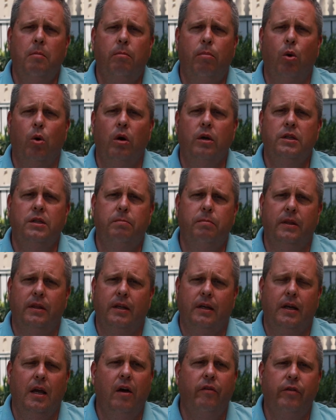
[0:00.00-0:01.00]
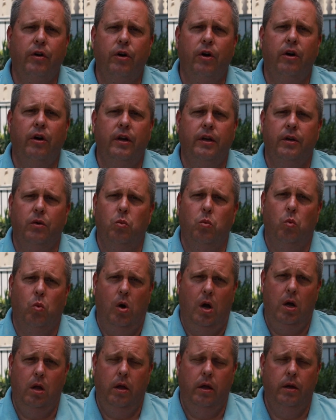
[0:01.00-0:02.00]
ports, but the governor
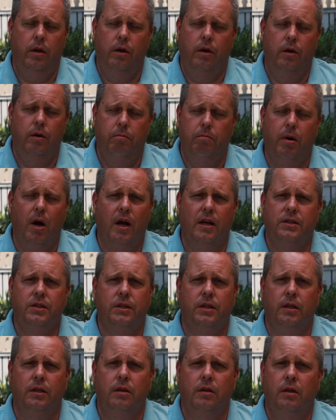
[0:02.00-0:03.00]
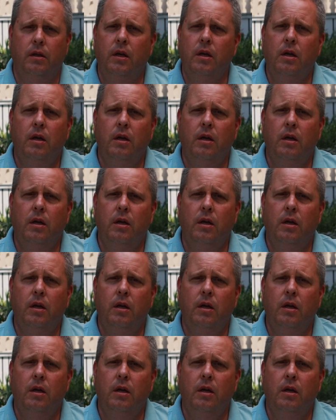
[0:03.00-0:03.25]
in Boston